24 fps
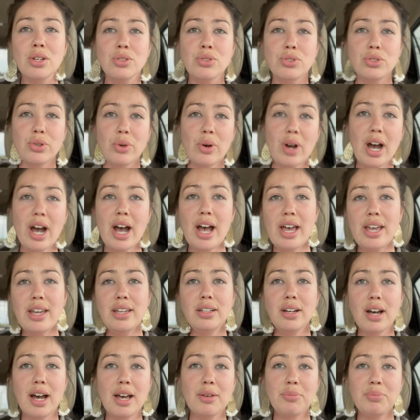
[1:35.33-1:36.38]
So
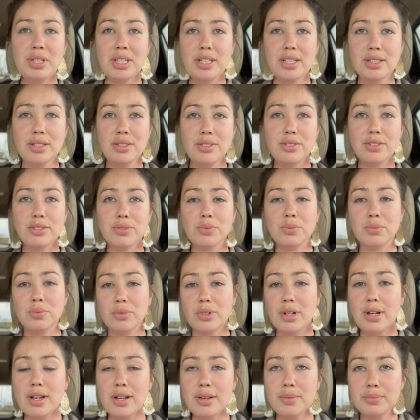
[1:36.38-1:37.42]
I got beans,
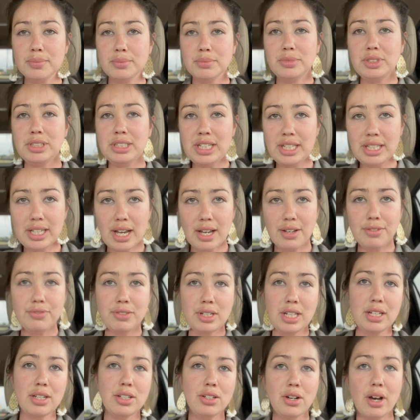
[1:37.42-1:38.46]

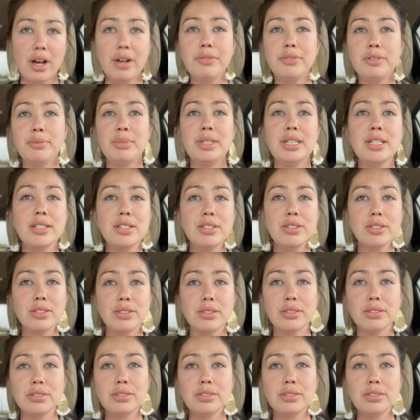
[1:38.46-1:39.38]
decaffeinated coffee beans,